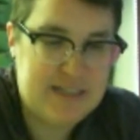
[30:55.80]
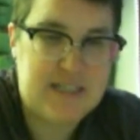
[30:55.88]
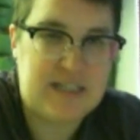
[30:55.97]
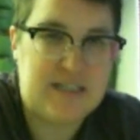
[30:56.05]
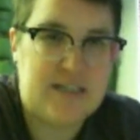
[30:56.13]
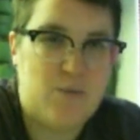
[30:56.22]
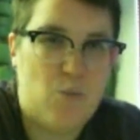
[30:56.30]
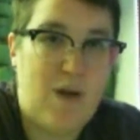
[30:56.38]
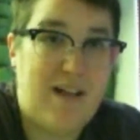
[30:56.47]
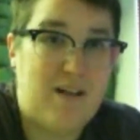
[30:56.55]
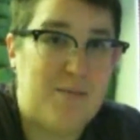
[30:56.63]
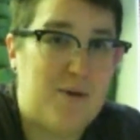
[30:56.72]
to
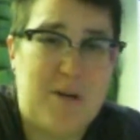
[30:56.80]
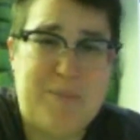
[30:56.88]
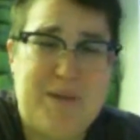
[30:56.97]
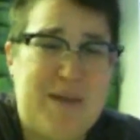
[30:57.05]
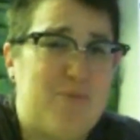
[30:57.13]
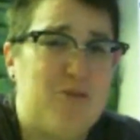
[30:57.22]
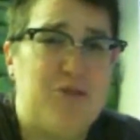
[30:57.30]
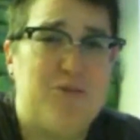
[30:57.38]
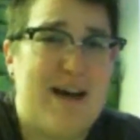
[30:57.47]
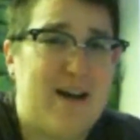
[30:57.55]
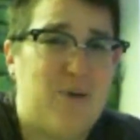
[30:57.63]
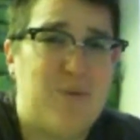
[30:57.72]
welcome all people no
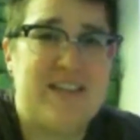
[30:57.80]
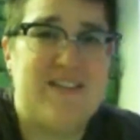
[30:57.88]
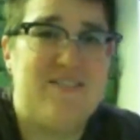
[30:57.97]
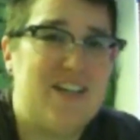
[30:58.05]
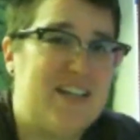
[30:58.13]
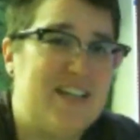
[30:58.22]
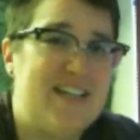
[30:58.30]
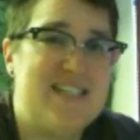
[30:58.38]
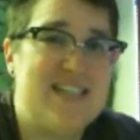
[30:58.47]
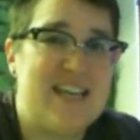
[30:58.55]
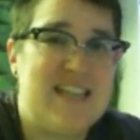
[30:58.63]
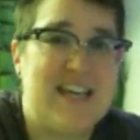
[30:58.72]
matter what they've done and
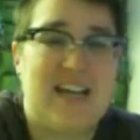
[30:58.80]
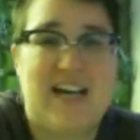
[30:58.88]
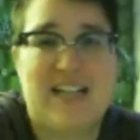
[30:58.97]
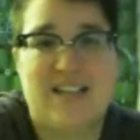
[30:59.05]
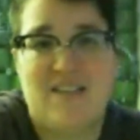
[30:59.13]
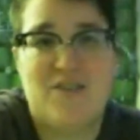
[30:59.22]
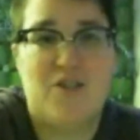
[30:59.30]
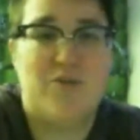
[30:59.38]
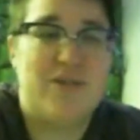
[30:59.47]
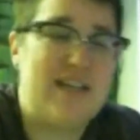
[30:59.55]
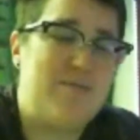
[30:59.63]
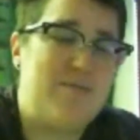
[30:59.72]
say that God loves you
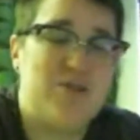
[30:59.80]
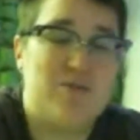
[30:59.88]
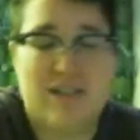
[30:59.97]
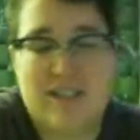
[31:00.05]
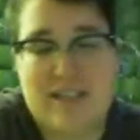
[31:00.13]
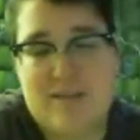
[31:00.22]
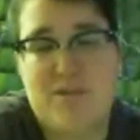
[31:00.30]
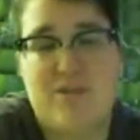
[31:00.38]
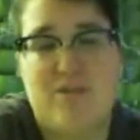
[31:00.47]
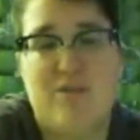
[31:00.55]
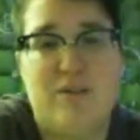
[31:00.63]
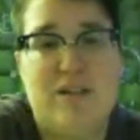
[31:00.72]
and names you and claims
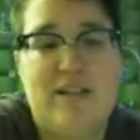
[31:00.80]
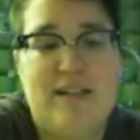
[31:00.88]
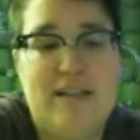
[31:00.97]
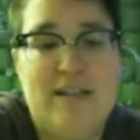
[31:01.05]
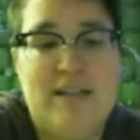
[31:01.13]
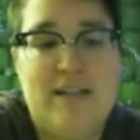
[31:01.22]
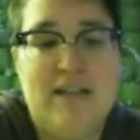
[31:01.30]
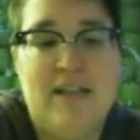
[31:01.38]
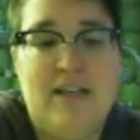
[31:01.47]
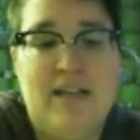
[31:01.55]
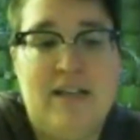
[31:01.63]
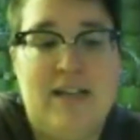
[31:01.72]
you,
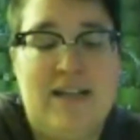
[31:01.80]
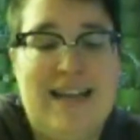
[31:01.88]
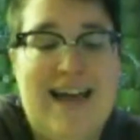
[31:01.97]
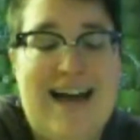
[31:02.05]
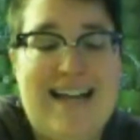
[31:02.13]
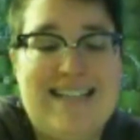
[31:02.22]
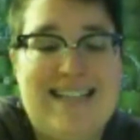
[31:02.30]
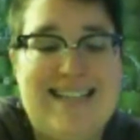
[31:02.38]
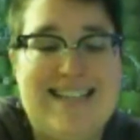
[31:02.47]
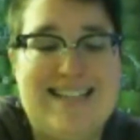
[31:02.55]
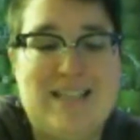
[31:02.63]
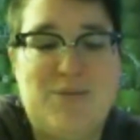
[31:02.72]
not
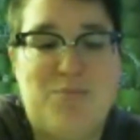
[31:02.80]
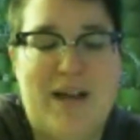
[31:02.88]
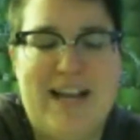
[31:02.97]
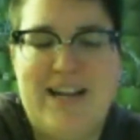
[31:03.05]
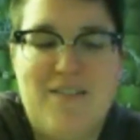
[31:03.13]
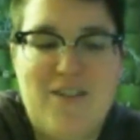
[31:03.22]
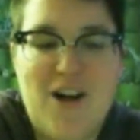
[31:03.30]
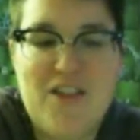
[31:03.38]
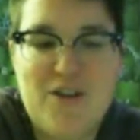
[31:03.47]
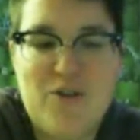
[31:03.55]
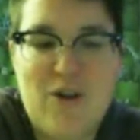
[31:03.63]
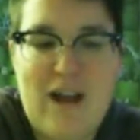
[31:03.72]
in spite of
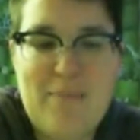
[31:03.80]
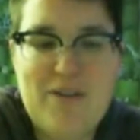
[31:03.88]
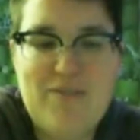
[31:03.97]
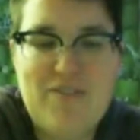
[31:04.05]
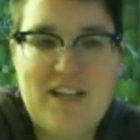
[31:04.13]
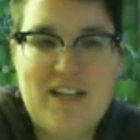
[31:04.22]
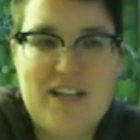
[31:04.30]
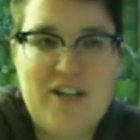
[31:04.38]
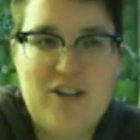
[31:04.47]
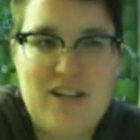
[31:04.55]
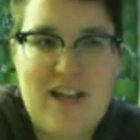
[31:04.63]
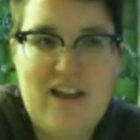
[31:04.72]
the crap you've done in
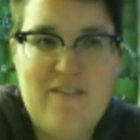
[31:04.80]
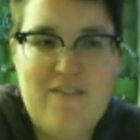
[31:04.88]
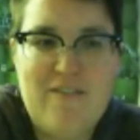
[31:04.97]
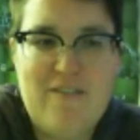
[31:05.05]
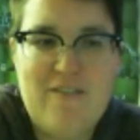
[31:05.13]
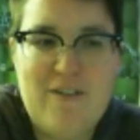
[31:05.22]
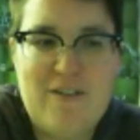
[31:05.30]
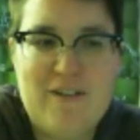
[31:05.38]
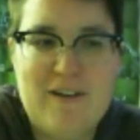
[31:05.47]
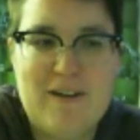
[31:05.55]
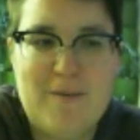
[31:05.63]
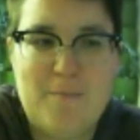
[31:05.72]
your life,
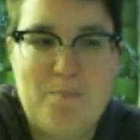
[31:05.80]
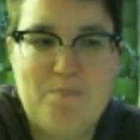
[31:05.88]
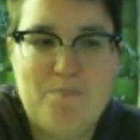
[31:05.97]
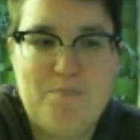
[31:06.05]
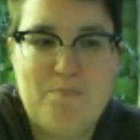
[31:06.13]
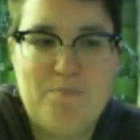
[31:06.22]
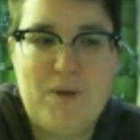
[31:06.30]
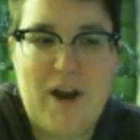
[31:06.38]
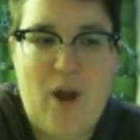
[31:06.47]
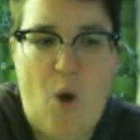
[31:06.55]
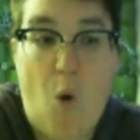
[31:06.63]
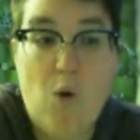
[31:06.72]
but
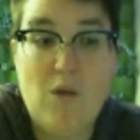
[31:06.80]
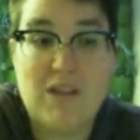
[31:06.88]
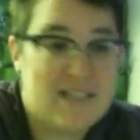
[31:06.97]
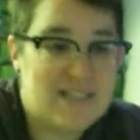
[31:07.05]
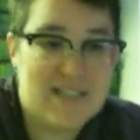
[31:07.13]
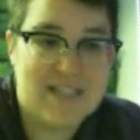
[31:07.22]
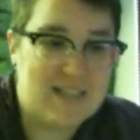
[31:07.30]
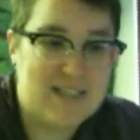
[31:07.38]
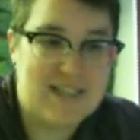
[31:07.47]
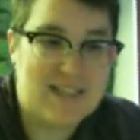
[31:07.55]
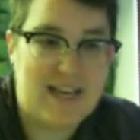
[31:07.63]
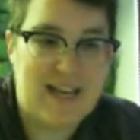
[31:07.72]

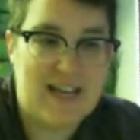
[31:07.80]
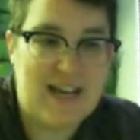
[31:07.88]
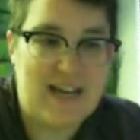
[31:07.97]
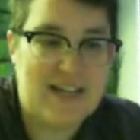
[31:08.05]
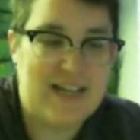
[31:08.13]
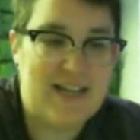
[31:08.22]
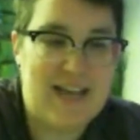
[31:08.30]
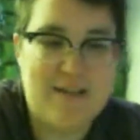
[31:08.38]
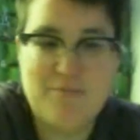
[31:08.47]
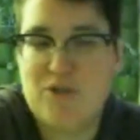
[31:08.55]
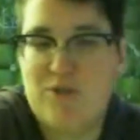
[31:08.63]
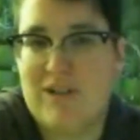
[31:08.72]
holistically, that God
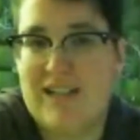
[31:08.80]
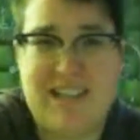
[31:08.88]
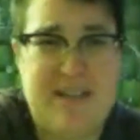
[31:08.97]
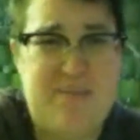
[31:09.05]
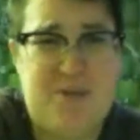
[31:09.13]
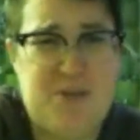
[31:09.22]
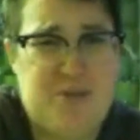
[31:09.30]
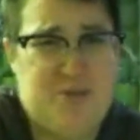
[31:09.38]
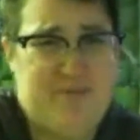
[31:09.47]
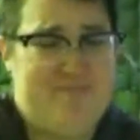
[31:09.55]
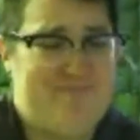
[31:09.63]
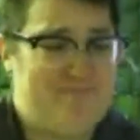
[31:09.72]
names you and claims
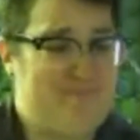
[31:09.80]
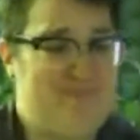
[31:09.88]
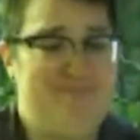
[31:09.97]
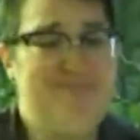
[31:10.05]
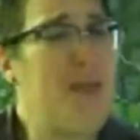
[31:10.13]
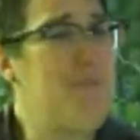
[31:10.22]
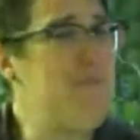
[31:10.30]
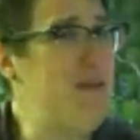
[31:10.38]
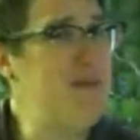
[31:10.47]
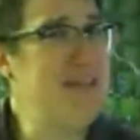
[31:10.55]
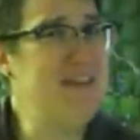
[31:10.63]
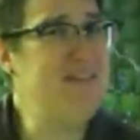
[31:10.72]
you,
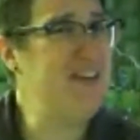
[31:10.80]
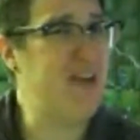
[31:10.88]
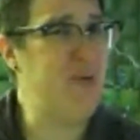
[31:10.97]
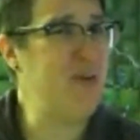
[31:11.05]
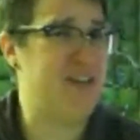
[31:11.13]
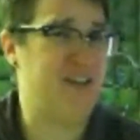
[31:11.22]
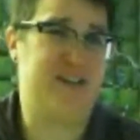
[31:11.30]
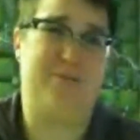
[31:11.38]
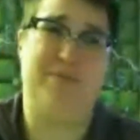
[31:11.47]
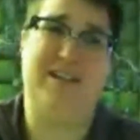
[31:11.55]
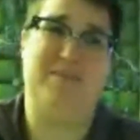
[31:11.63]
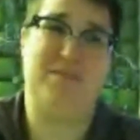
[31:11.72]
maybe even knowing you're going to
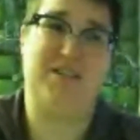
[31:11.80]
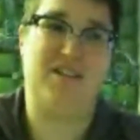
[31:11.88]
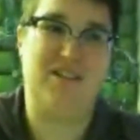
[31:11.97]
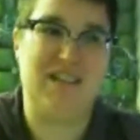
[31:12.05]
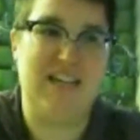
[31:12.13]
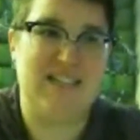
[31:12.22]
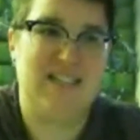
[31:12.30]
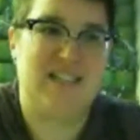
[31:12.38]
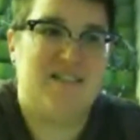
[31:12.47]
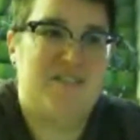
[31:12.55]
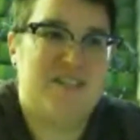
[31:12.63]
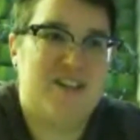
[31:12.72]
be up to all that
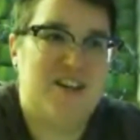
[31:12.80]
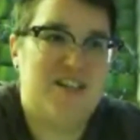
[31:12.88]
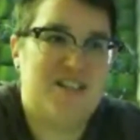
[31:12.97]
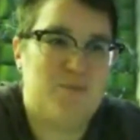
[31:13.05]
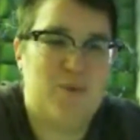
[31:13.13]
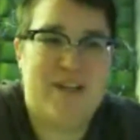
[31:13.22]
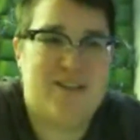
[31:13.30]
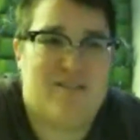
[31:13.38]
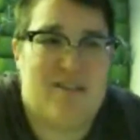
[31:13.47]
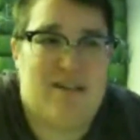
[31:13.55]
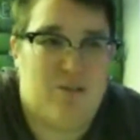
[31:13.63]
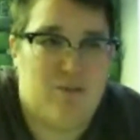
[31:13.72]
stuff. It's hard to, we
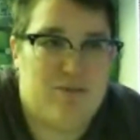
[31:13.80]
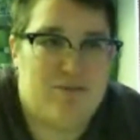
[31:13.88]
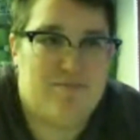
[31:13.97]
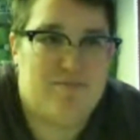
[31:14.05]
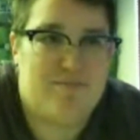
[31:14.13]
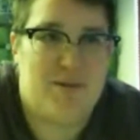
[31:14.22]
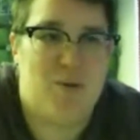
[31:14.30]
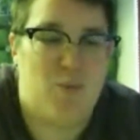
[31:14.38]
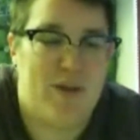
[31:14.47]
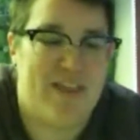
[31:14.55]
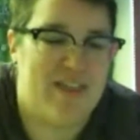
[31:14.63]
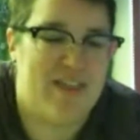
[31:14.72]
don't know, but
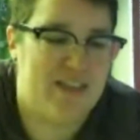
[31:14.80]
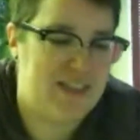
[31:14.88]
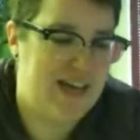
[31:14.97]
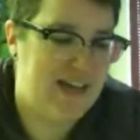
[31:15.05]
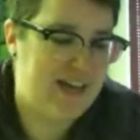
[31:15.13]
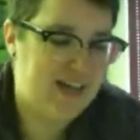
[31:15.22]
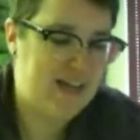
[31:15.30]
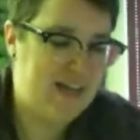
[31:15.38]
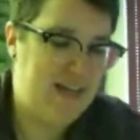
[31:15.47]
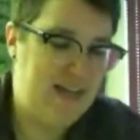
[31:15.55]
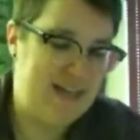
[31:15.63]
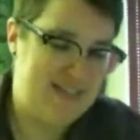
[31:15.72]
we think that
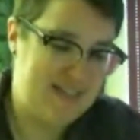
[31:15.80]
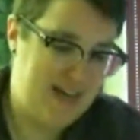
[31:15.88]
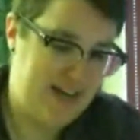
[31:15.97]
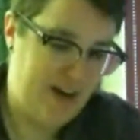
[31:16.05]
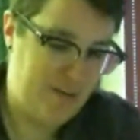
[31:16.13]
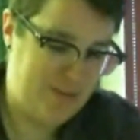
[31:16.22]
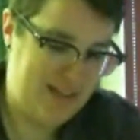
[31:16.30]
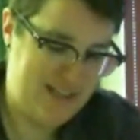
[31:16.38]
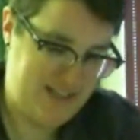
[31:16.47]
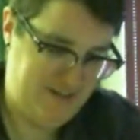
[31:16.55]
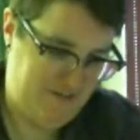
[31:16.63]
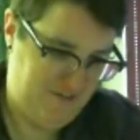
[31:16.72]
it's not our
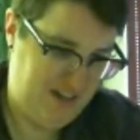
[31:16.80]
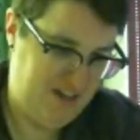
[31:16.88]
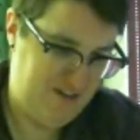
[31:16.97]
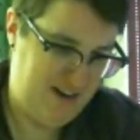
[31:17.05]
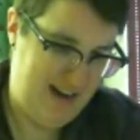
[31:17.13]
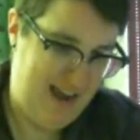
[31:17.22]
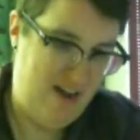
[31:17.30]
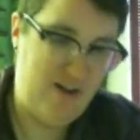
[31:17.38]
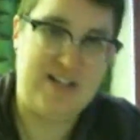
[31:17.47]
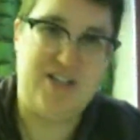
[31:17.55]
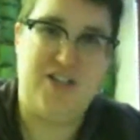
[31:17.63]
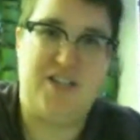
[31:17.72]
place to figure it out.
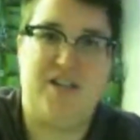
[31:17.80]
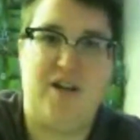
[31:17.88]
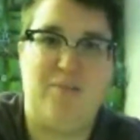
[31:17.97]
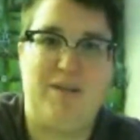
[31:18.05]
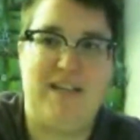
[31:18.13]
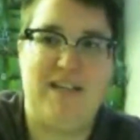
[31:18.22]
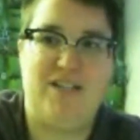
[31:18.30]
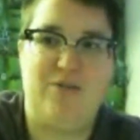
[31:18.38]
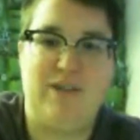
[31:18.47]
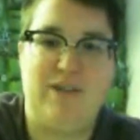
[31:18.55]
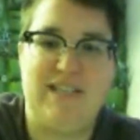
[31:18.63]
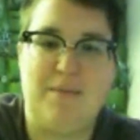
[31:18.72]
It's just our place
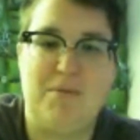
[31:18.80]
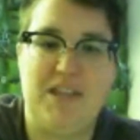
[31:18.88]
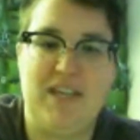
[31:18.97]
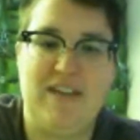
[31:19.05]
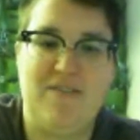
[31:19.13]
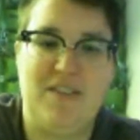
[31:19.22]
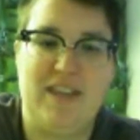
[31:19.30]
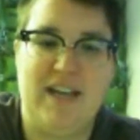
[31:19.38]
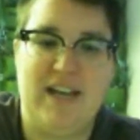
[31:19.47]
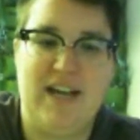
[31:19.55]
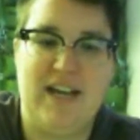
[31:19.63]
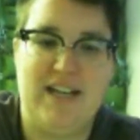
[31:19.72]
to accept the gift
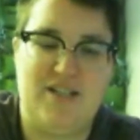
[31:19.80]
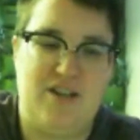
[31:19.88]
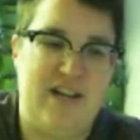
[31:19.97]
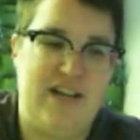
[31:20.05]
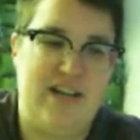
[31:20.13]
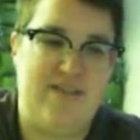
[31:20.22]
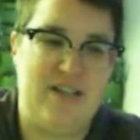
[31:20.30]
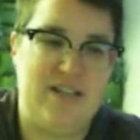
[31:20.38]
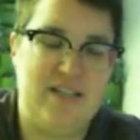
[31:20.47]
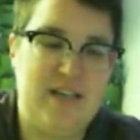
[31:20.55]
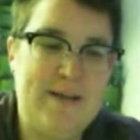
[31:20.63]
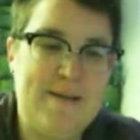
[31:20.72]
that God has already given
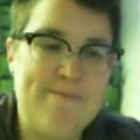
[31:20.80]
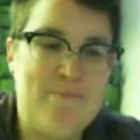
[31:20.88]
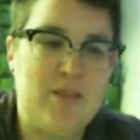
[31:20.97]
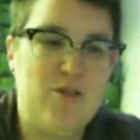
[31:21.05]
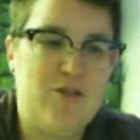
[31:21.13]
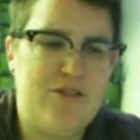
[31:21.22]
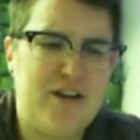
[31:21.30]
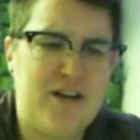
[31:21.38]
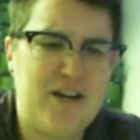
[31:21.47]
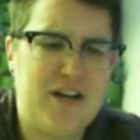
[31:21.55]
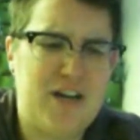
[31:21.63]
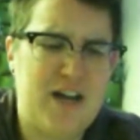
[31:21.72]
us.
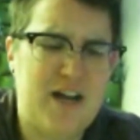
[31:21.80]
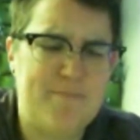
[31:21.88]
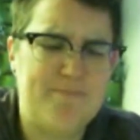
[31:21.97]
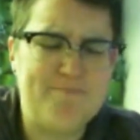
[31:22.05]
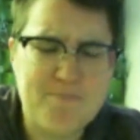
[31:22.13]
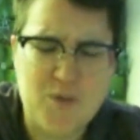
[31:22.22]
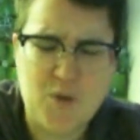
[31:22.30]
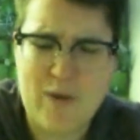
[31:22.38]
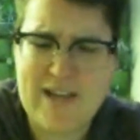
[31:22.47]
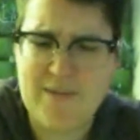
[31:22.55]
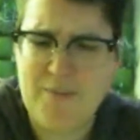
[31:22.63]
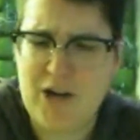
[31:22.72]
Luther, the
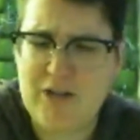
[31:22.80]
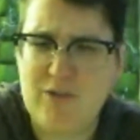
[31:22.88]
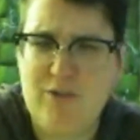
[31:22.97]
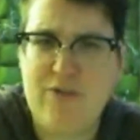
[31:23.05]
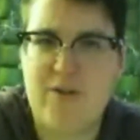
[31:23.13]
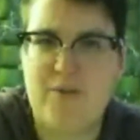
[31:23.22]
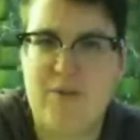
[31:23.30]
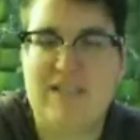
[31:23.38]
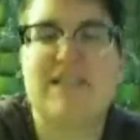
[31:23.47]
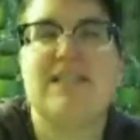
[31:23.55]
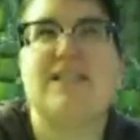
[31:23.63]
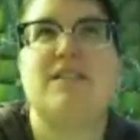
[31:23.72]
way Martin Luther
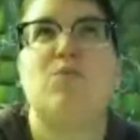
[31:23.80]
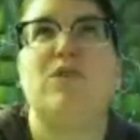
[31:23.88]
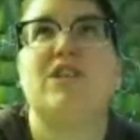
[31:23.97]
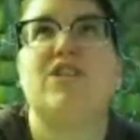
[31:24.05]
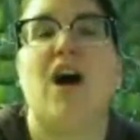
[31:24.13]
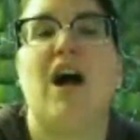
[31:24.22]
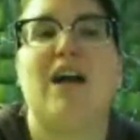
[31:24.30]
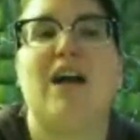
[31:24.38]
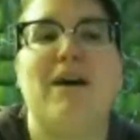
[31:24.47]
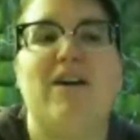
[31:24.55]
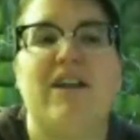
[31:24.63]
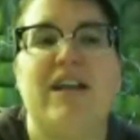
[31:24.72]
would talk
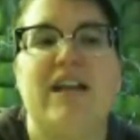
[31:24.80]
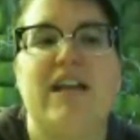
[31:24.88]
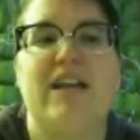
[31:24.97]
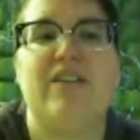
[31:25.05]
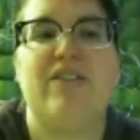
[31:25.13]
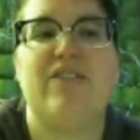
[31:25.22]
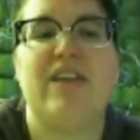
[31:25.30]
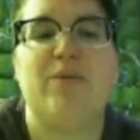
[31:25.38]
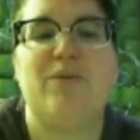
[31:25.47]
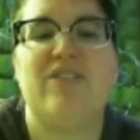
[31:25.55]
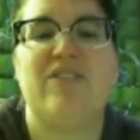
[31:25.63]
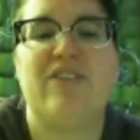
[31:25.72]
about it is he
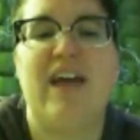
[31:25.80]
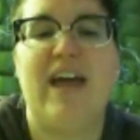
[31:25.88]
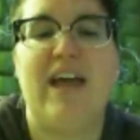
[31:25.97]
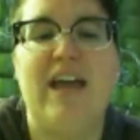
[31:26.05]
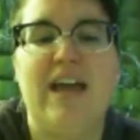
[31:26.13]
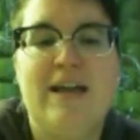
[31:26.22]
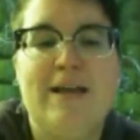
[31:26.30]
would say,